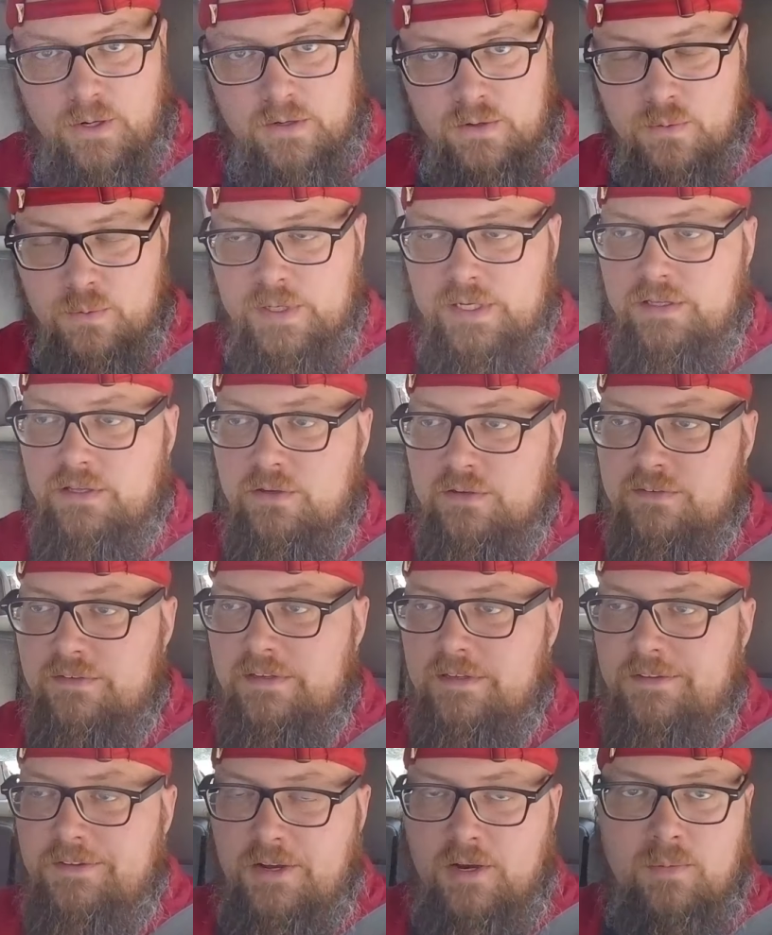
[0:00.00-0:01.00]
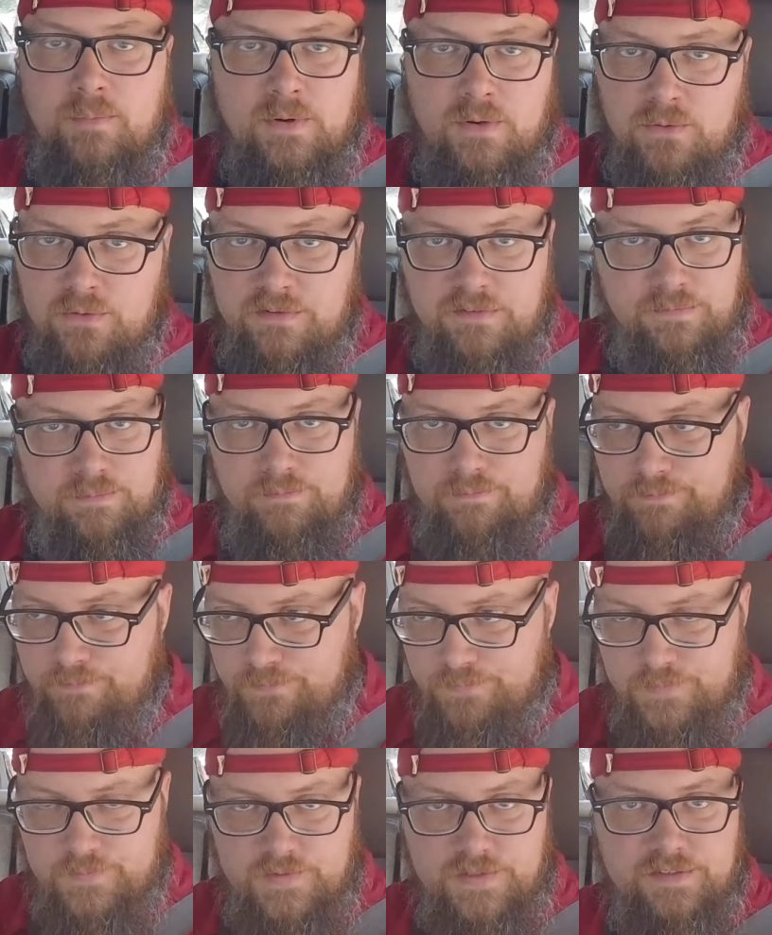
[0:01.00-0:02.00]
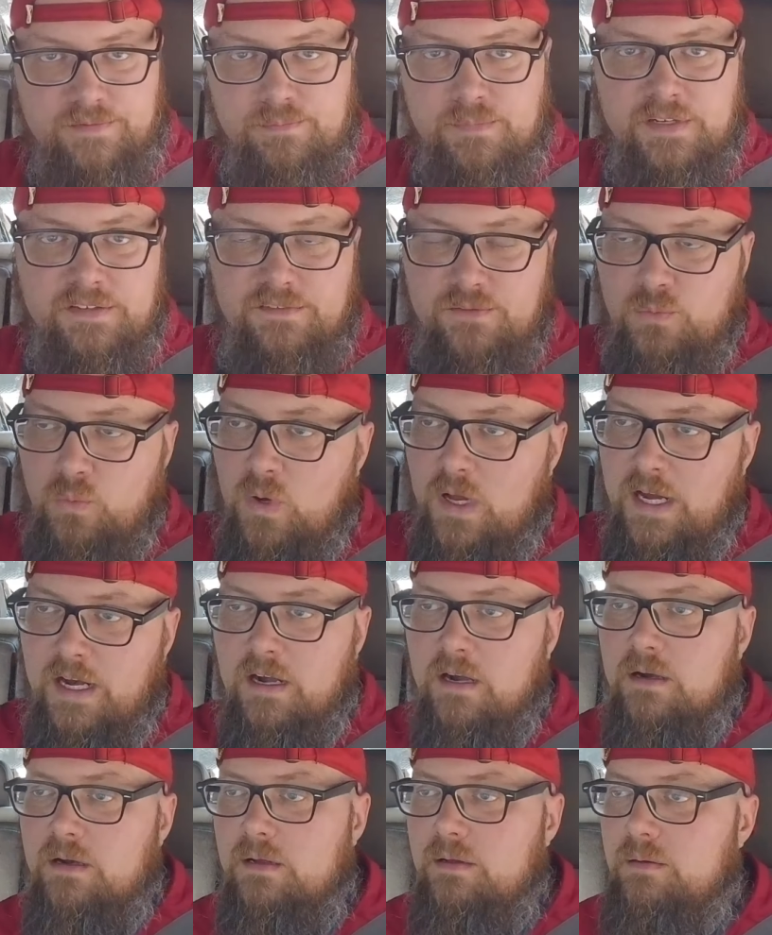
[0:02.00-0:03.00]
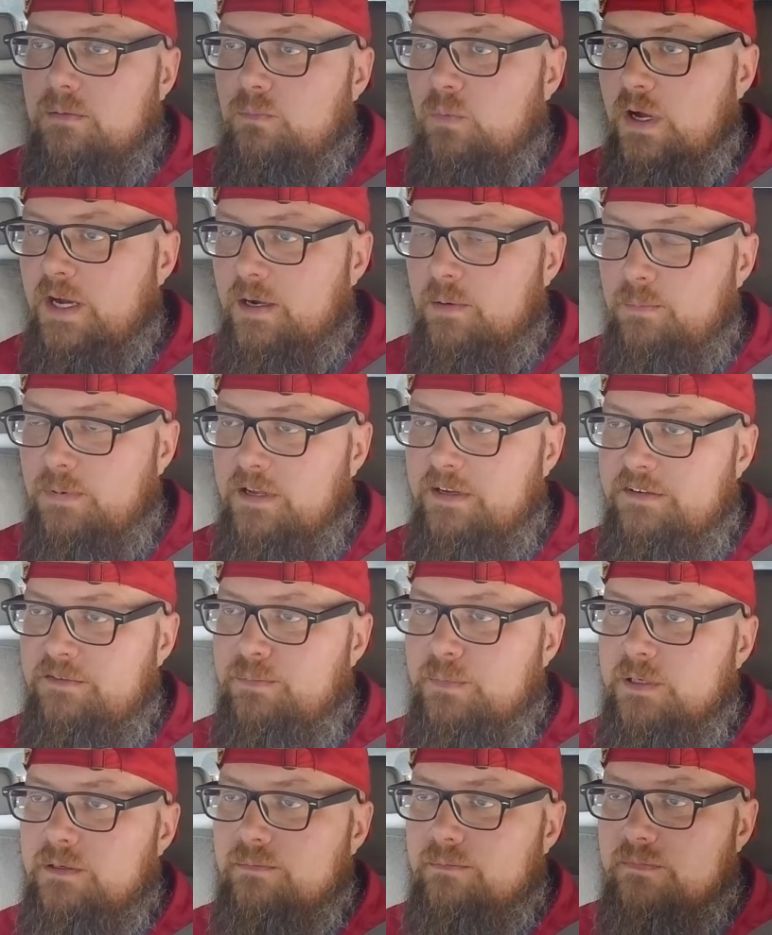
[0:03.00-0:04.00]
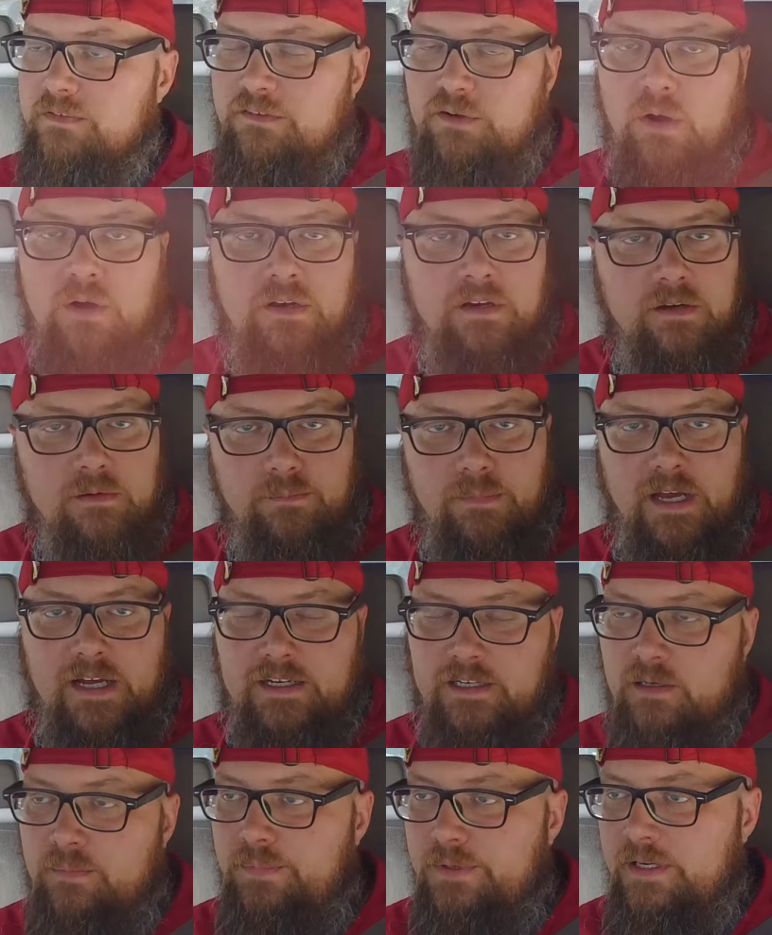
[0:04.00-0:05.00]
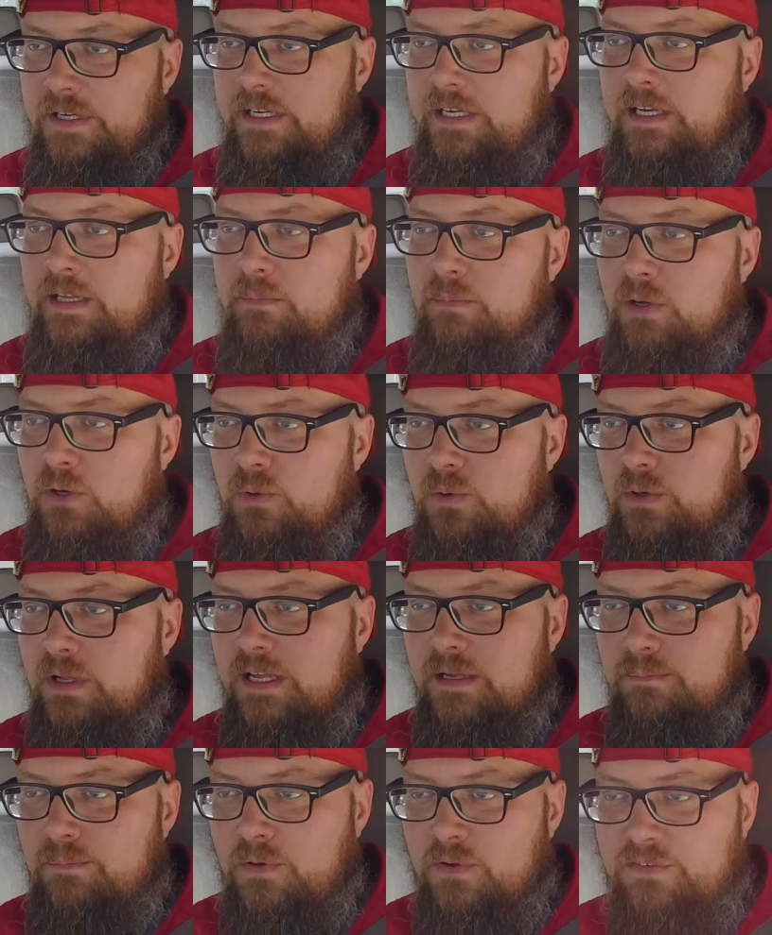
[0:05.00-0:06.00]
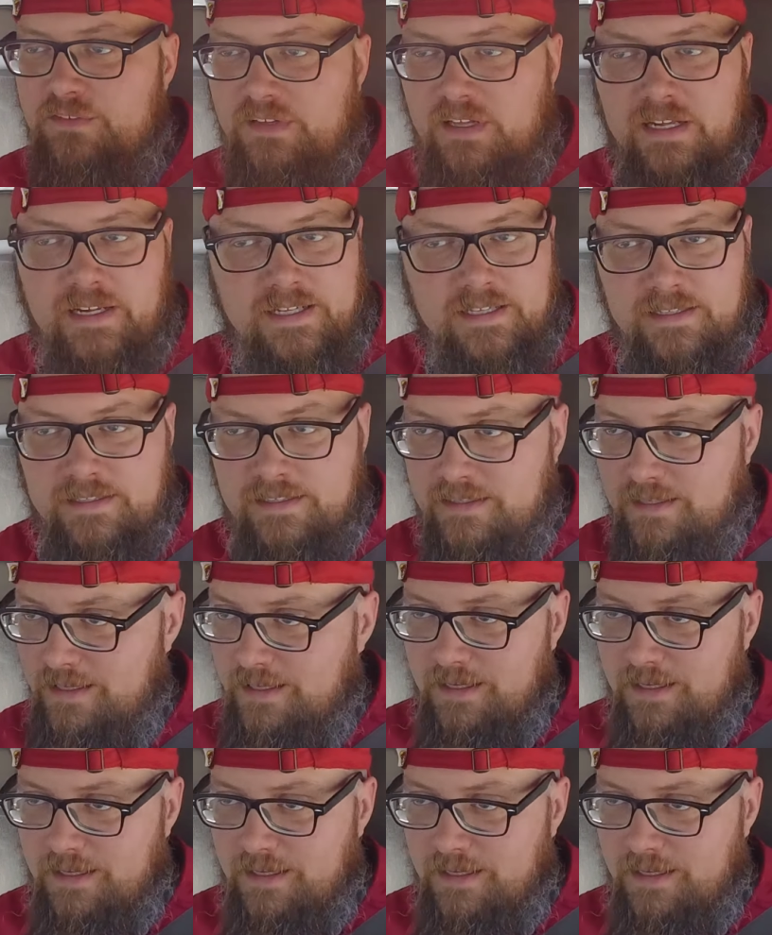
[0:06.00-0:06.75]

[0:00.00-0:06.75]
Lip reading: hard to read those little terminals. Just missed the wire placement. Started it back up in heating mode, most likely.